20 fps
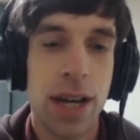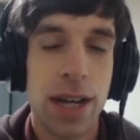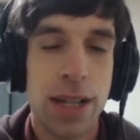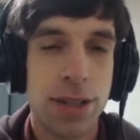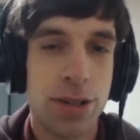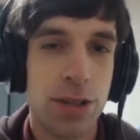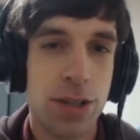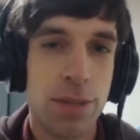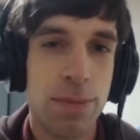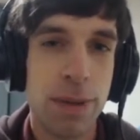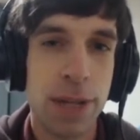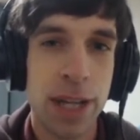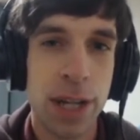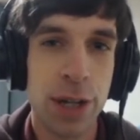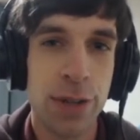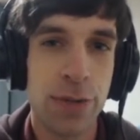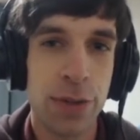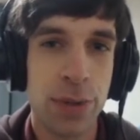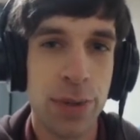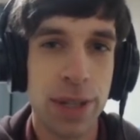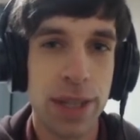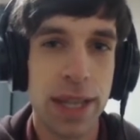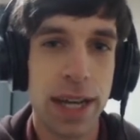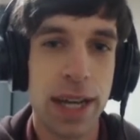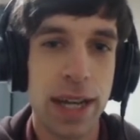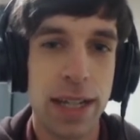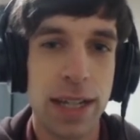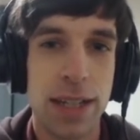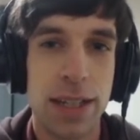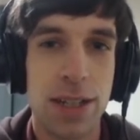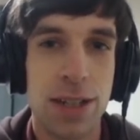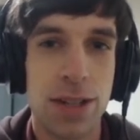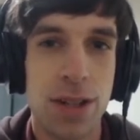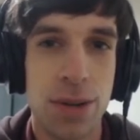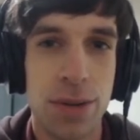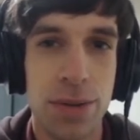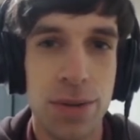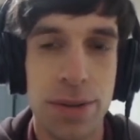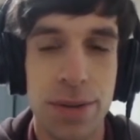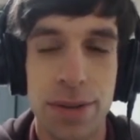So just be careful with that.
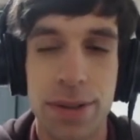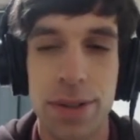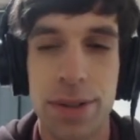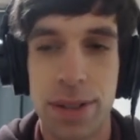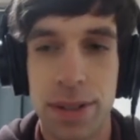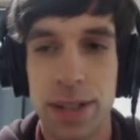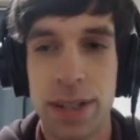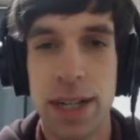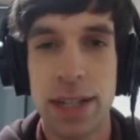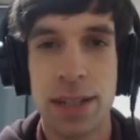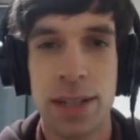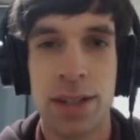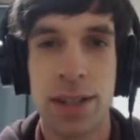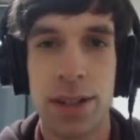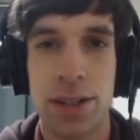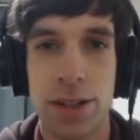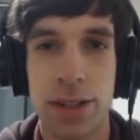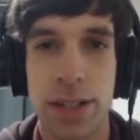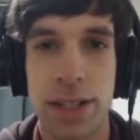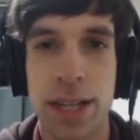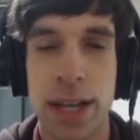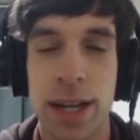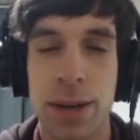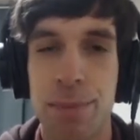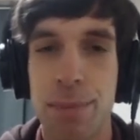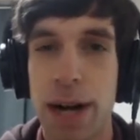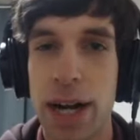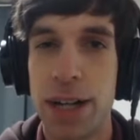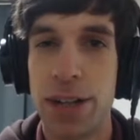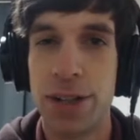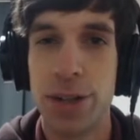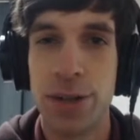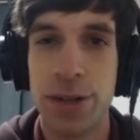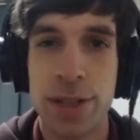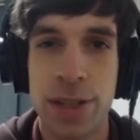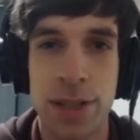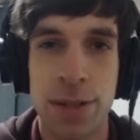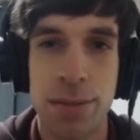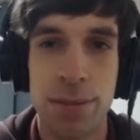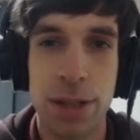Don't necessarily take my
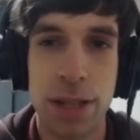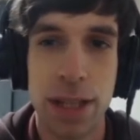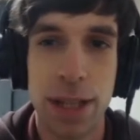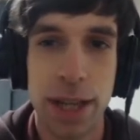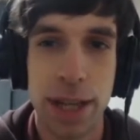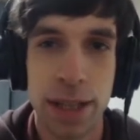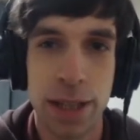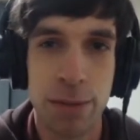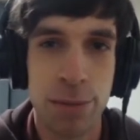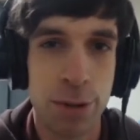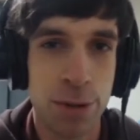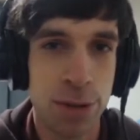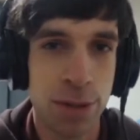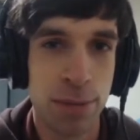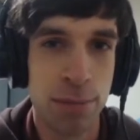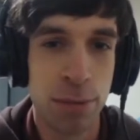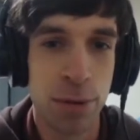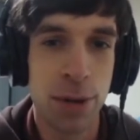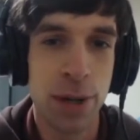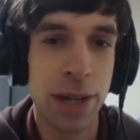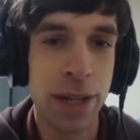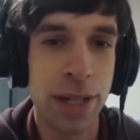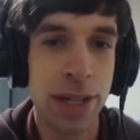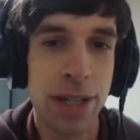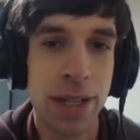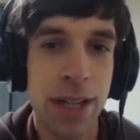notes to be the most important.